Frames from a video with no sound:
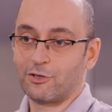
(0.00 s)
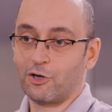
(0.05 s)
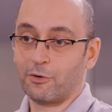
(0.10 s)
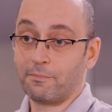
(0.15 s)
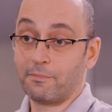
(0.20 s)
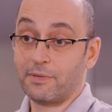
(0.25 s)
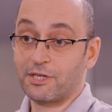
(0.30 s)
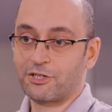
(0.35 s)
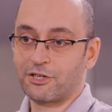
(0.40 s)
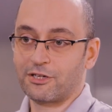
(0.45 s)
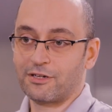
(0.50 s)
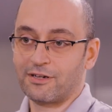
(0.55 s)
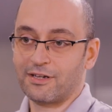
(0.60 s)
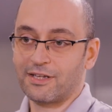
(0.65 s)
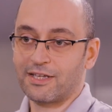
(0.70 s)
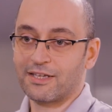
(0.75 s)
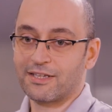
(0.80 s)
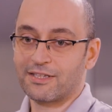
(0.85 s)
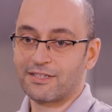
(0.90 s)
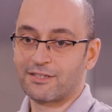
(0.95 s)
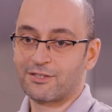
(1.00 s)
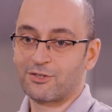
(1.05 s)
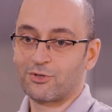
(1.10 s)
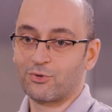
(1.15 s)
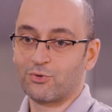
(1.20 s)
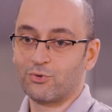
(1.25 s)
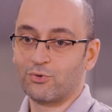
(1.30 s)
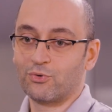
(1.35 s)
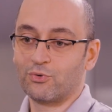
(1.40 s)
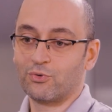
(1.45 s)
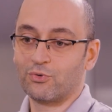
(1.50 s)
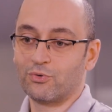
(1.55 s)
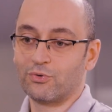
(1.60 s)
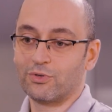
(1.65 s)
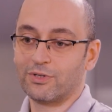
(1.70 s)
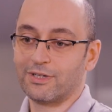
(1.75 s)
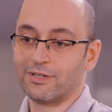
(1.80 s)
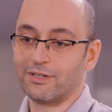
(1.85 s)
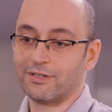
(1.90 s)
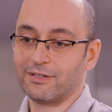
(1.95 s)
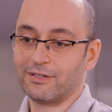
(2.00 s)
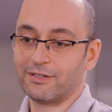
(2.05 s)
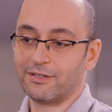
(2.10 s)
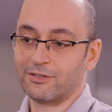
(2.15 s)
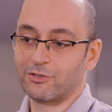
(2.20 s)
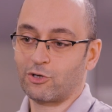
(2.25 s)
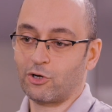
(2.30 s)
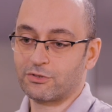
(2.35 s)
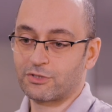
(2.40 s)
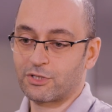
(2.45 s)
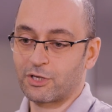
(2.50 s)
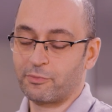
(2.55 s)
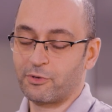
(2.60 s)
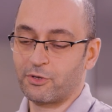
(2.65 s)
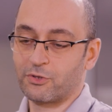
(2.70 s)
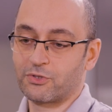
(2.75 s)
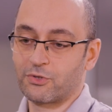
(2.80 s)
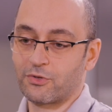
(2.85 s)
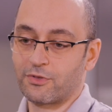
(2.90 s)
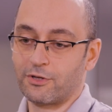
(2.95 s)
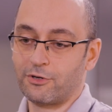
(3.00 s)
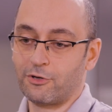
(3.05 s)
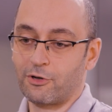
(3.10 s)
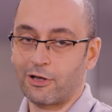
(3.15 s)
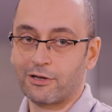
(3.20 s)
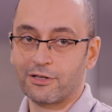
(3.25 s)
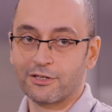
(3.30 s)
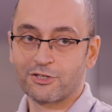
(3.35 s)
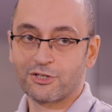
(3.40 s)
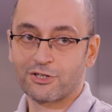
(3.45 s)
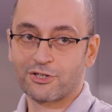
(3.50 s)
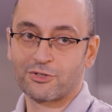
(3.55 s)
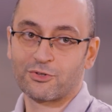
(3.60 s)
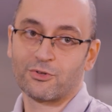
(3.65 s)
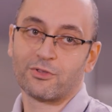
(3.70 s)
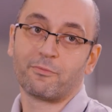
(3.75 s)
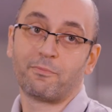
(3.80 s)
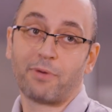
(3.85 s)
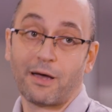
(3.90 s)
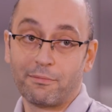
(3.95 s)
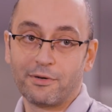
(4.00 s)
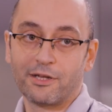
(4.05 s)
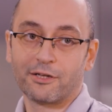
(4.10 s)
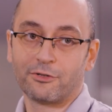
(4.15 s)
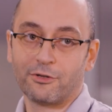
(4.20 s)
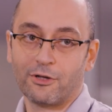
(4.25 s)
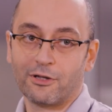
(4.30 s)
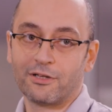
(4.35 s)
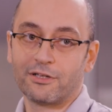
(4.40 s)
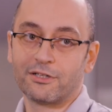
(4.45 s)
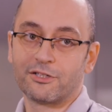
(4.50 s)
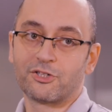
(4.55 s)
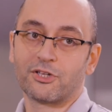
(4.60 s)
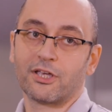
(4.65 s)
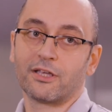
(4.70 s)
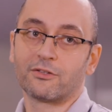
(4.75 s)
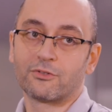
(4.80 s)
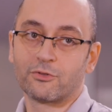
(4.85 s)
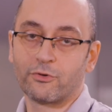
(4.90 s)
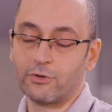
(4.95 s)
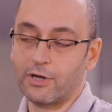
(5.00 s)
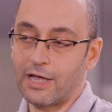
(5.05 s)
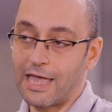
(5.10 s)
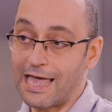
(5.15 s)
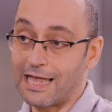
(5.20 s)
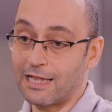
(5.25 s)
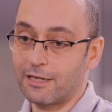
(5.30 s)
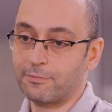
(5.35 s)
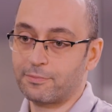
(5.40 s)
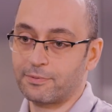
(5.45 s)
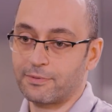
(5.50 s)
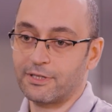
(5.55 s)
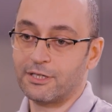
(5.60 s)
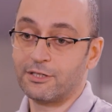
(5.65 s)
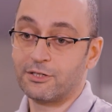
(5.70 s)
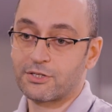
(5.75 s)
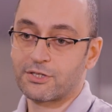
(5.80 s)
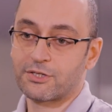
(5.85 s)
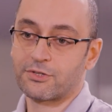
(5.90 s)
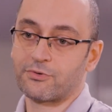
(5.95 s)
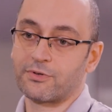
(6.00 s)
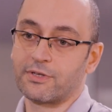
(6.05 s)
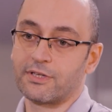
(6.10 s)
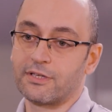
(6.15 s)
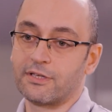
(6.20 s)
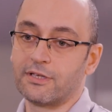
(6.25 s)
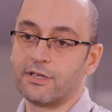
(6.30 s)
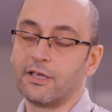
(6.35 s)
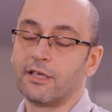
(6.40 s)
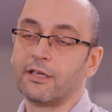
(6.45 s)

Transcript: your mission is to contribute to the knowledge, to the public knowledge, and to help industries